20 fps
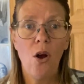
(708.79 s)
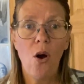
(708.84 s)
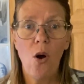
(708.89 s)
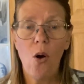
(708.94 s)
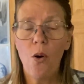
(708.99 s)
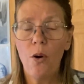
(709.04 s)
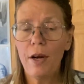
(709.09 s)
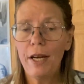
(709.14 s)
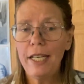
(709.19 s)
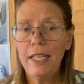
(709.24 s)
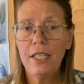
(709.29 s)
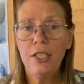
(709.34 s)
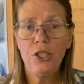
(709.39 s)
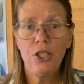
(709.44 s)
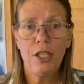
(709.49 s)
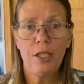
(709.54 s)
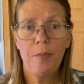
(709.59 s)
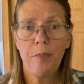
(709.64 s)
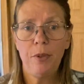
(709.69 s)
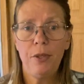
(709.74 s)
or he can
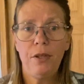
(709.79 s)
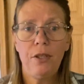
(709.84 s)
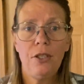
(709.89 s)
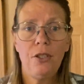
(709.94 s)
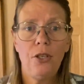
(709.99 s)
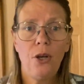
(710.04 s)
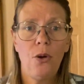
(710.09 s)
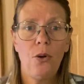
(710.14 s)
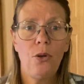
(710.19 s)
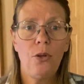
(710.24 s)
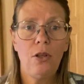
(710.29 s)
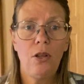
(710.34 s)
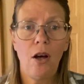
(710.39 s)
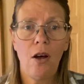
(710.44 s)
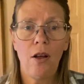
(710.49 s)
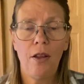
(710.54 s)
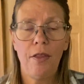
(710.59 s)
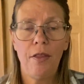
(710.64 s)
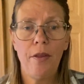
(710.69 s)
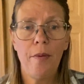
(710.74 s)
just put the total
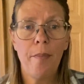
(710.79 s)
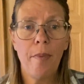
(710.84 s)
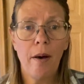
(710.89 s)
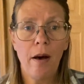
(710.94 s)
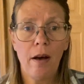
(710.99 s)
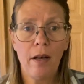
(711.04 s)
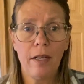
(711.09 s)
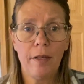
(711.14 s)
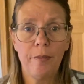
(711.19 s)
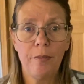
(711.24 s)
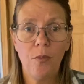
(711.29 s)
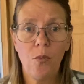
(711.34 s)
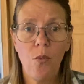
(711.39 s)
on the bottom,